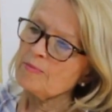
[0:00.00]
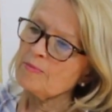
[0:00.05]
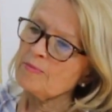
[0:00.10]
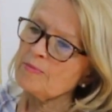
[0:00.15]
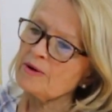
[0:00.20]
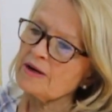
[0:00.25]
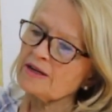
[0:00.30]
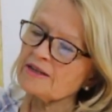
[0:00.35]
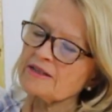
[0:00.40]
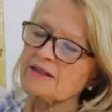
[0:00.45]

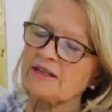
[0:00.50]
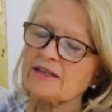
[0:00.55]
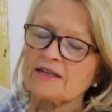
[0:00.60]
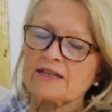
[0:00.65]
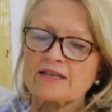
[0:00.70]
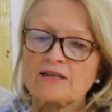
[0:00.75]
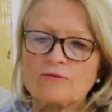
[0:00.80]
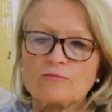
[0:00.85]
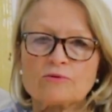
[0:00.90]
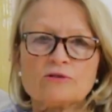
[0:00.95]
But
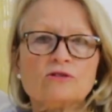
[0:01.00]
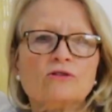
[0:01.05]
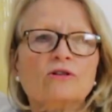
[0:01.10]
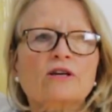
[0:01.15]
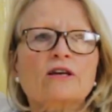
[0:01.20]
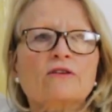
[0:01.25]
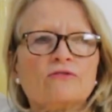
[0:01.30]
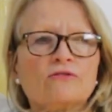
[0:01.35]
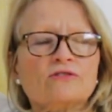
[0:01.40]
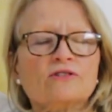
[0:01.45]
he was
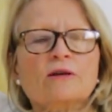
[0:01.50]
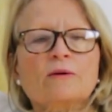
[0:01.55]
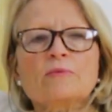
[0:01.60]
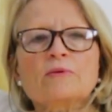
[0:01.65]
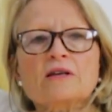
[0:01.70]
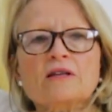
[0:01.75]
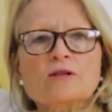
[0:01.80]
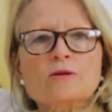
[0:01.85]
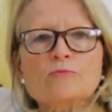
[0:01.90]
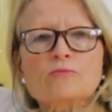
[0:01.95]
looking for
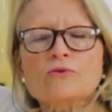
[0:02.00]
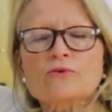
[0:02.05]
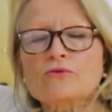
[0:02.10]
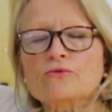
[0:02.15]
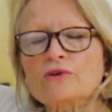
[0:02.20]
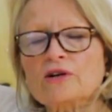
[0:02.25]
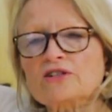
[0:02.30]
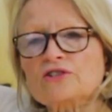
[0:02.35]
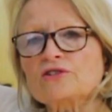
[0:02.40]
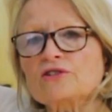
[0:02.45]
something in the
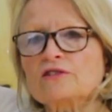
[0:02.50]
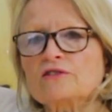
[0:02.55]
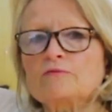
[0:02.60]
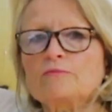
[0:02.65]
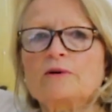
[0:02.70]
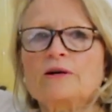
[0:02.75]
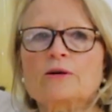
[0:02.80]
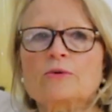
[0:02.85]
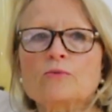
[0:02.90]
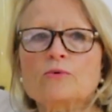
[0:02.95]
progression of
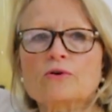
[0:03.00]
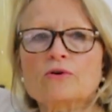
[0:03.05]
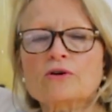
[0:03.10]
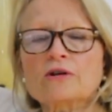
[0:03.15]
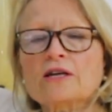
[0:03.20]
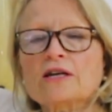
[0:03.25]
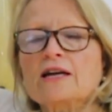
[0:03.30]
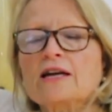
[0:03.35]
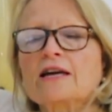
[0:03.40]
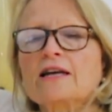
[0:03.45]
my
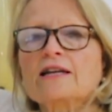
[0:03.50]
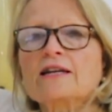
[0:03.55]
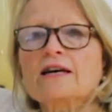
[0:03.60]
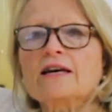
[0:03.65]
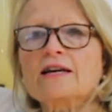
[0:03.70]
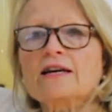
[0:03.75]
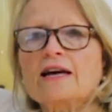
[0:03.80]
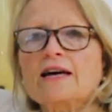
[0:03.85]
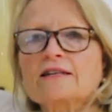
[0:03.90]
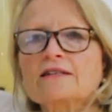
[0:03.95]
work, and I
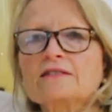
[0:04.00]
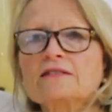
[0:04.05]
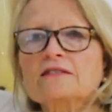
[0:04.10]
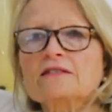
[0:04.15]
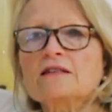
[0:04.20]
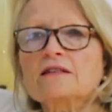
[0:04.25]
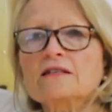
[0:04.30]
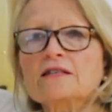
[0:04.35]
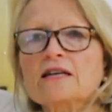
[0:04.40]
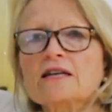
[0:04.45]
hadn't
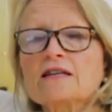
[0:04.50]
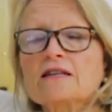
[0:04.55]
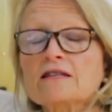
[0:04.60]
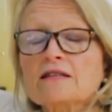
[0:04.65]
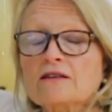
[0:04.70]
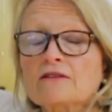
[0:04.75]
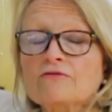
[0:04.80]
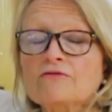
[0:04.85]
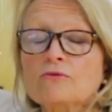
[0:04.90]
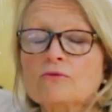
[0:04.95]
done
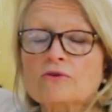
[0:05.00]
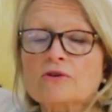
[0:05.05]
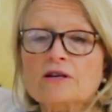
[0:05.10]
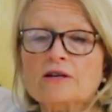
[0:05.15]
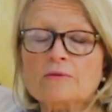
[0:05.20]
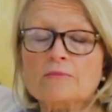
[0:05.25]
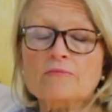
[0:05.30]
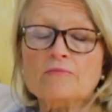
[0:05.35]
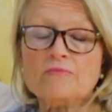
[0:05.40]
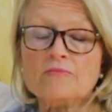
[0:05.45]
anything for
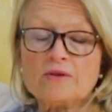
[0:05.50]
him